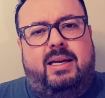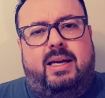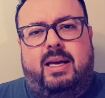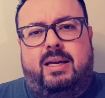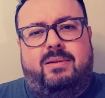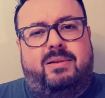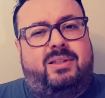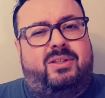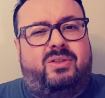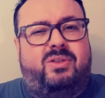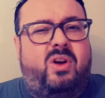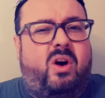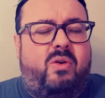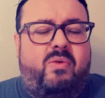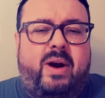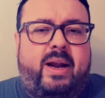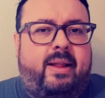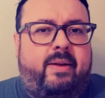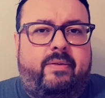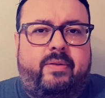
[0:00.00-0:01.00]
It's not
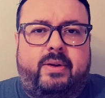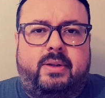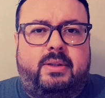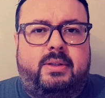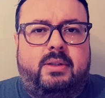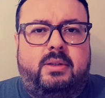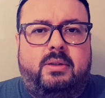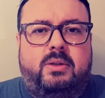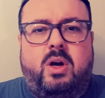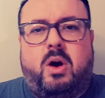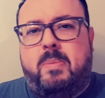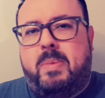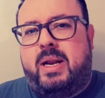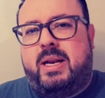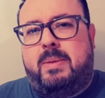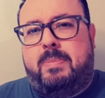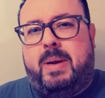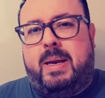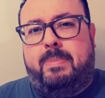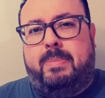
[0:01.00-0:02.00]
relevant. Not
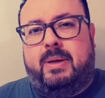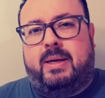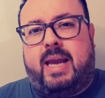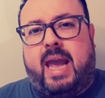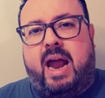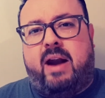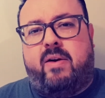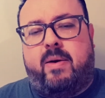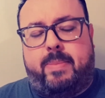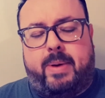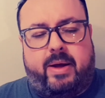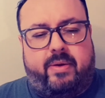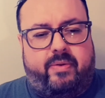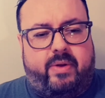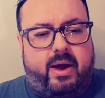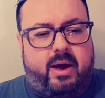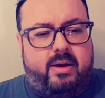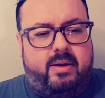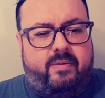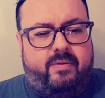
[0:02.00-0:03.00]
many people care
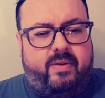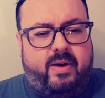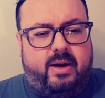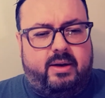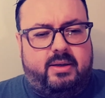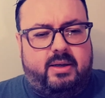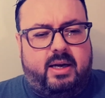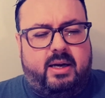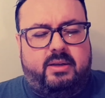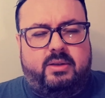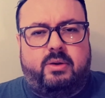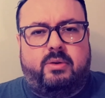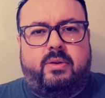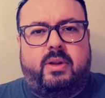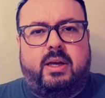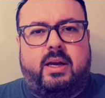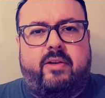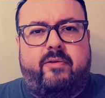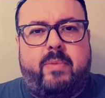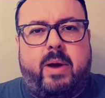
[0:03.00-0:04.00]
about that. In fact, I don't
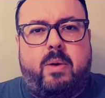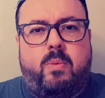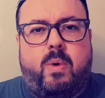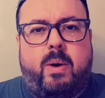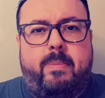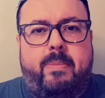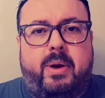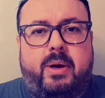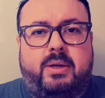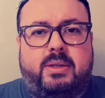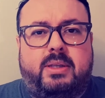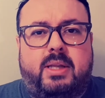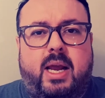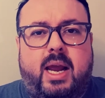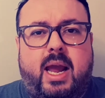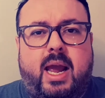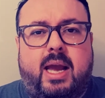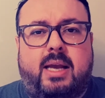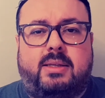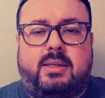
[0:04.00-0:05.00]
think I've met one person
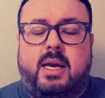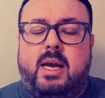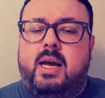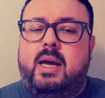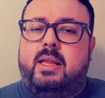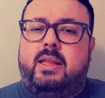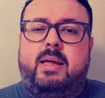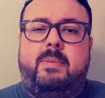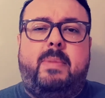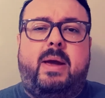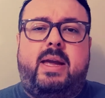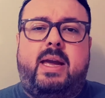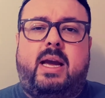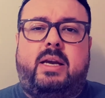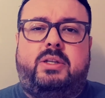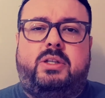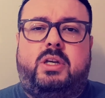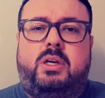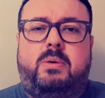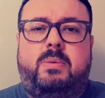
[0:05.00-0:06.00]
that has. They may
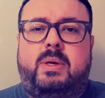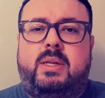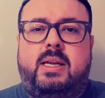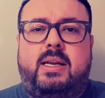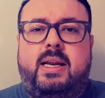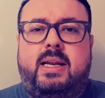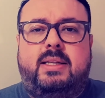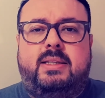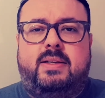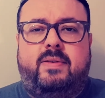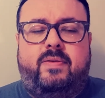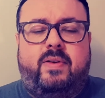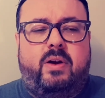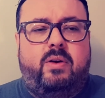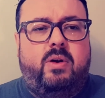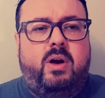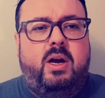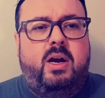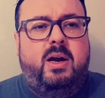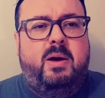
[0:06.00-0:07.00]
ask you in an
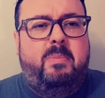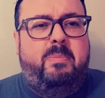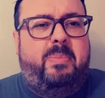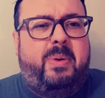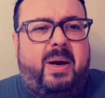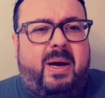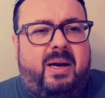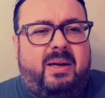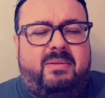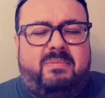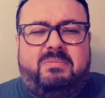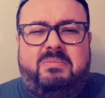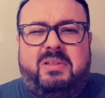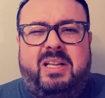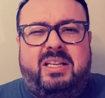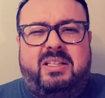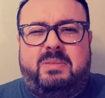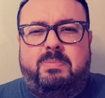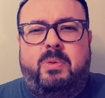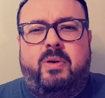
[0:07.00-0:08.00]
interview, but
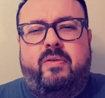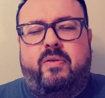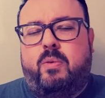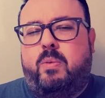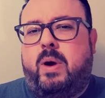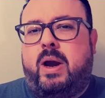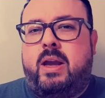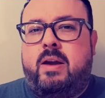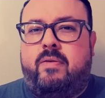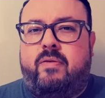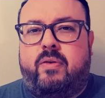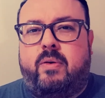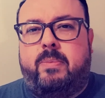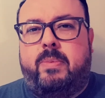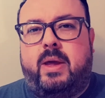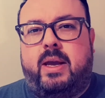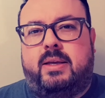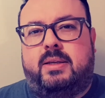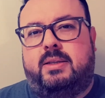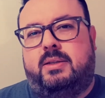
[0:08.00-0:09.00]
let's move away
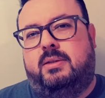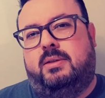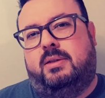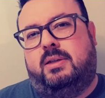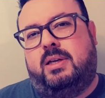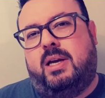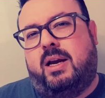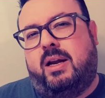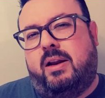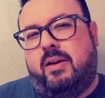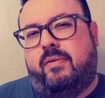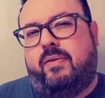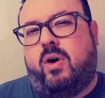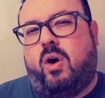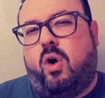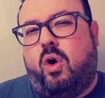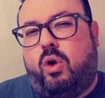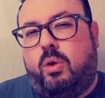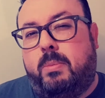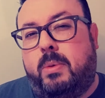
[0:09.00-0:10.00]
from this kind of
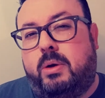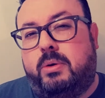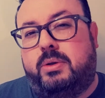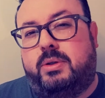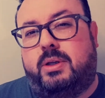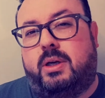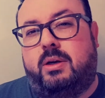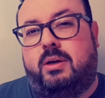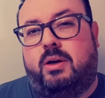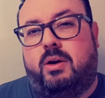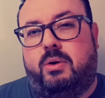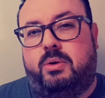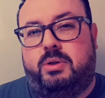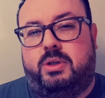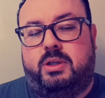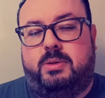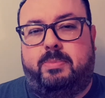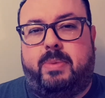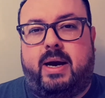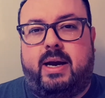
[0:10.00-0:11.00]
almost
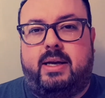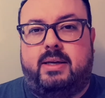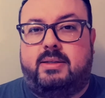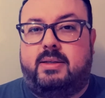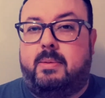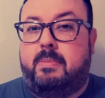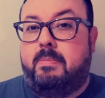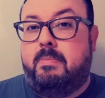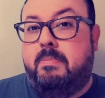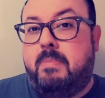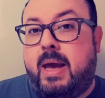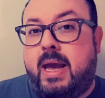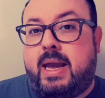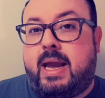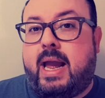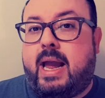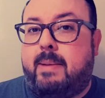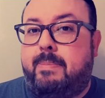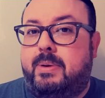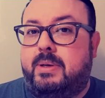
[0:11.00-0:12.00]
unconscious bias that may
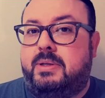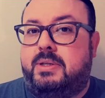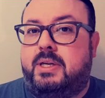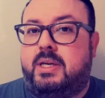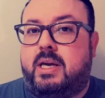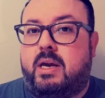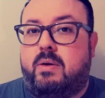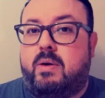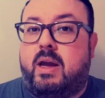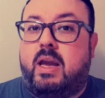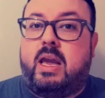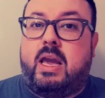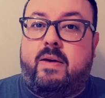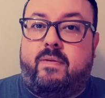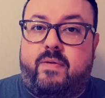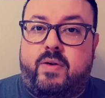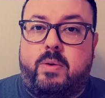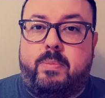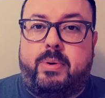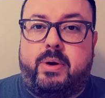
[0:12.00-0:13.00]
happen to you
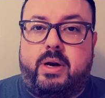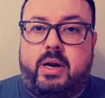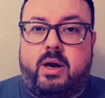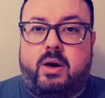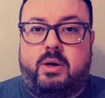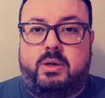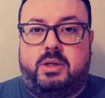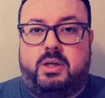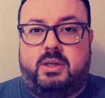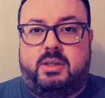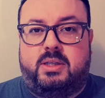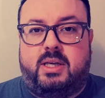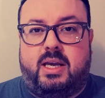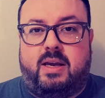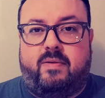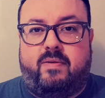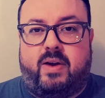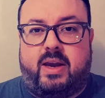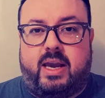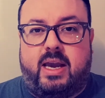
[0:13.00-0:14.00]
if you put it on your
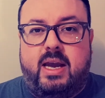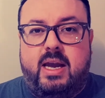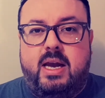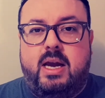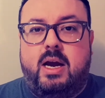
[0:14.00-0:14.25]
CV.